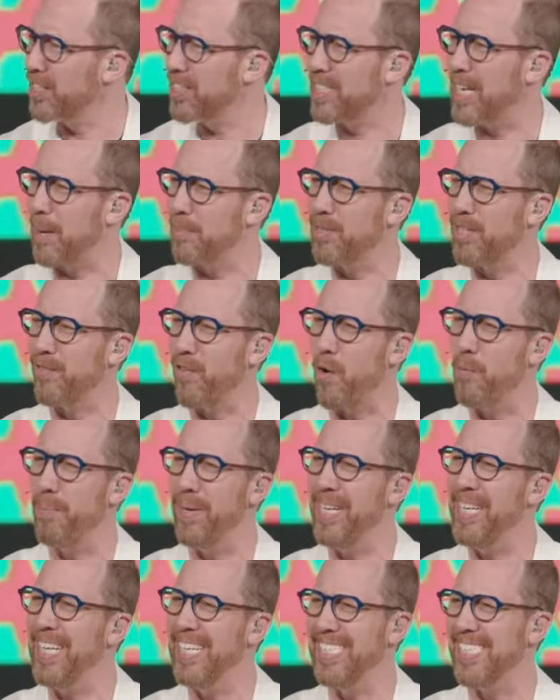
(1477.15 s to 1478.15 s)
steps of
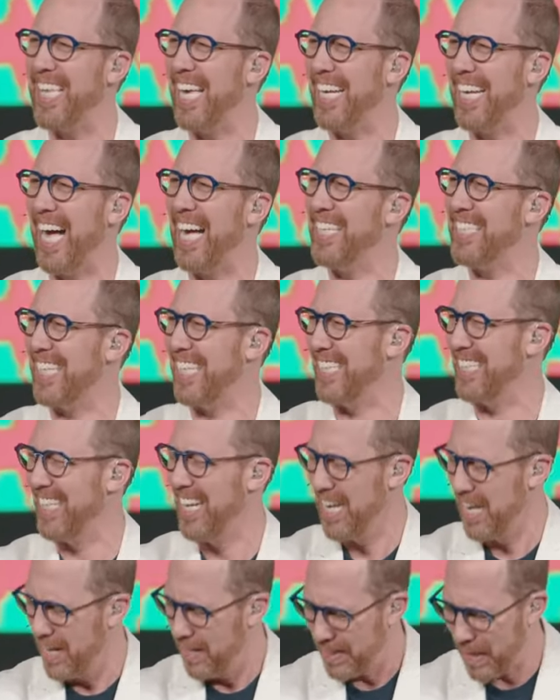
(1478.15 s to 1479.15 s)
obedience that God can,
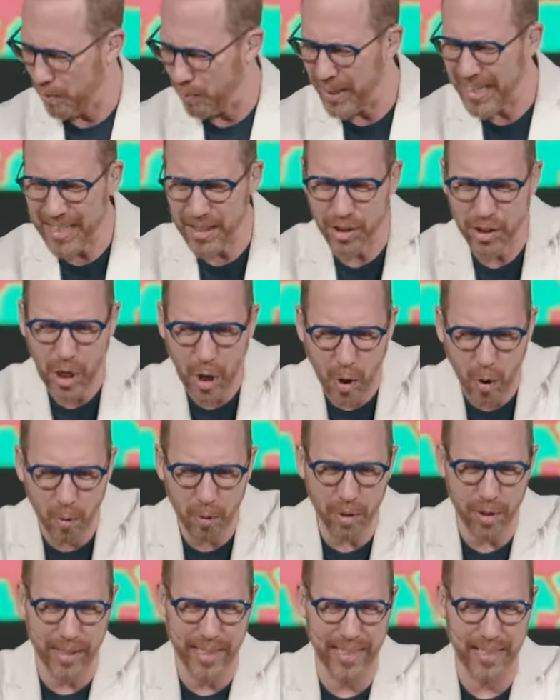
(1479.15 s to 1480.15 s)
that we could
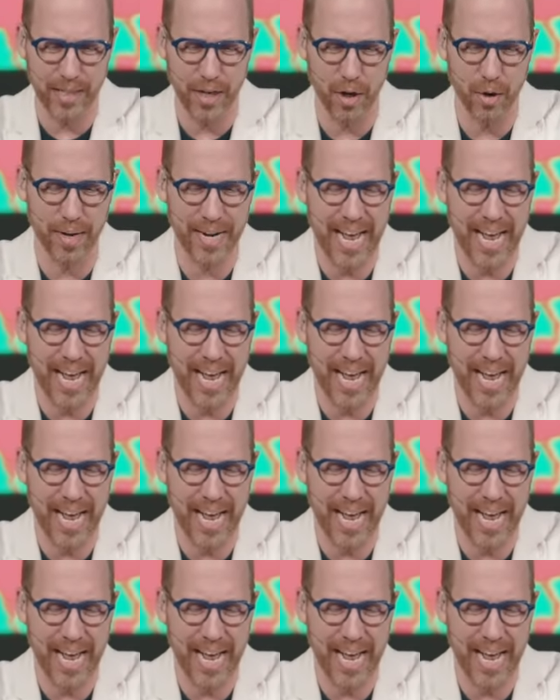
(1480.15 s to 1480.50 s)
totally do.